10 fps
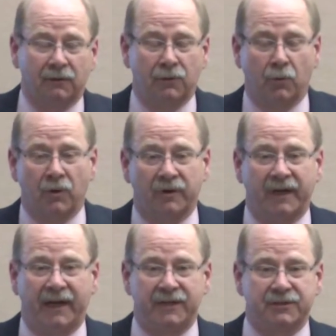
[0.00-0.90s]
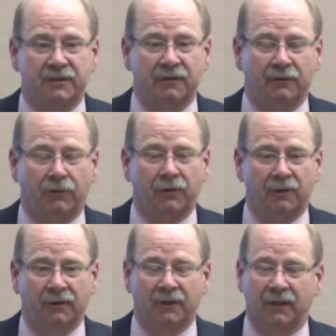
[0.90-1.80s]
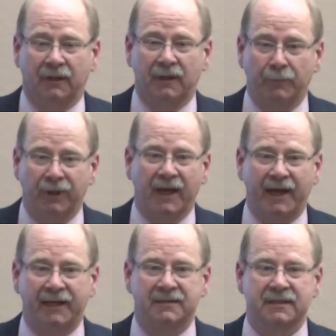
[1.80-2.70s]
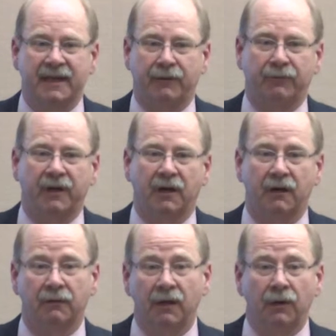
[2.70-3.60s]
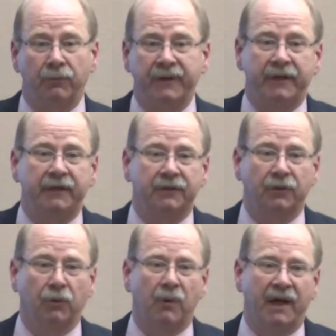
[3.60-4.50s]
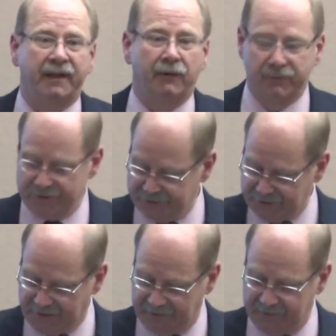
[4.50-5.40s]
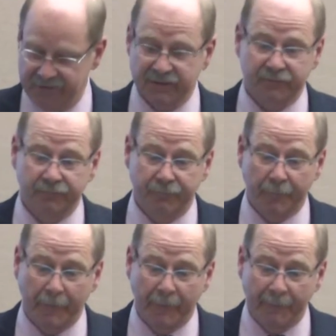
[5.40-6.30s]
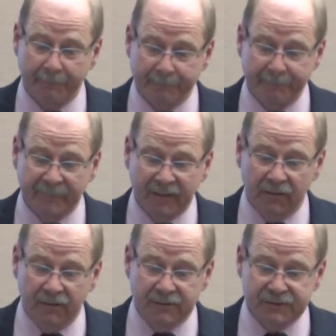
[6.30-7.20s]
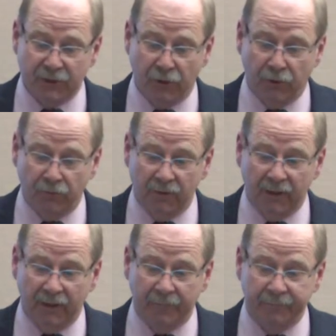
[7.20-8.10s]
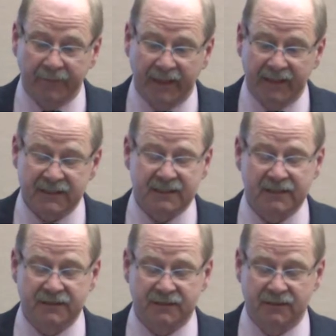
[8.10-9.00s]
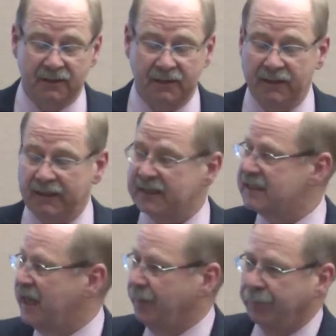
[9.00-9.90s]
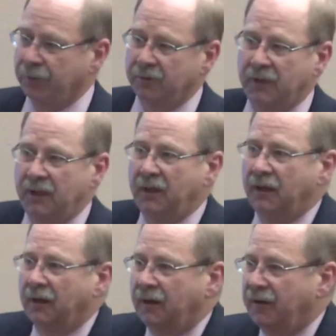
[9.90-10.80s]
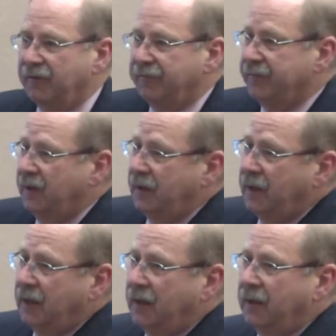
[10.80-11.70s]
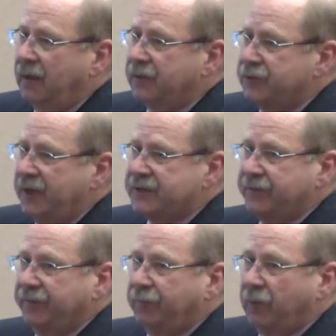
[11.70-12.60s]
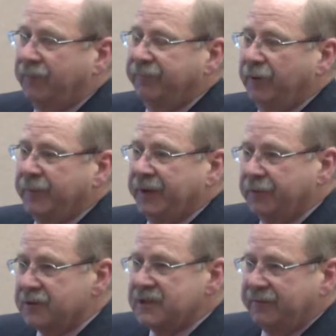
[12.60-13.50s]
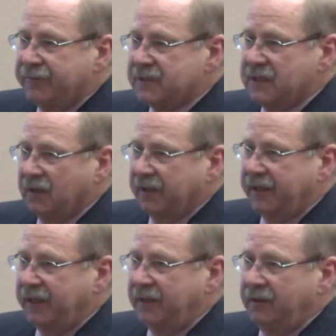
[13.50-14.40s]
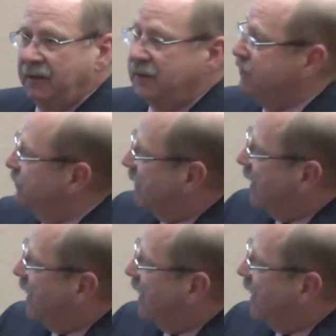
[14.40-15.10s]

coordination or compliance in that regard. We need to know why that was changed. So, and this is an example of a transfer form from the nursing facility to the